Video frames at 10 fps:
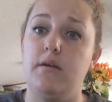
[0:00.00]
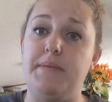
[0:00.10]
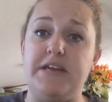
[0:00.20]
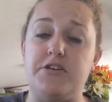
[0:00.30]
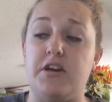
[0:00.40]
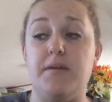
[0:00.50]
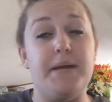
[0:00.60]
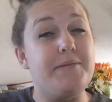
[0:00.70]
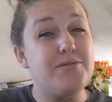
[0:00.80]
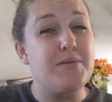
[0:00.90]
pink sugar.
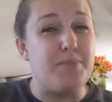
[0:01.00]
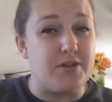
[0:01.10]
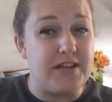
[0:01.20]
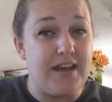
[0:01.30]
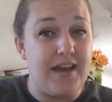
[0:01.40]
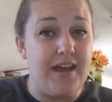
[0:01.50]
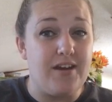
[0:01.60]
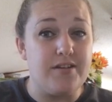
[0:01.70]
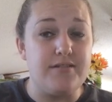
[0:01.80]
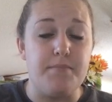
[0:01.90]
Maybe it was with birthday
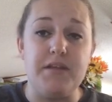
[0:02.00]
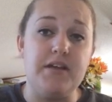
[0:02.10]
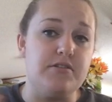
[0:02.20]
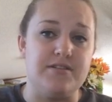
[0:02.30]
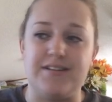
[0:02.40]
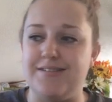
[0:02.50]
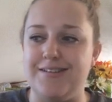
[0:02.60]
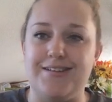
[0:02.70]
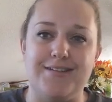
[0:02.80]
cake or something, just because it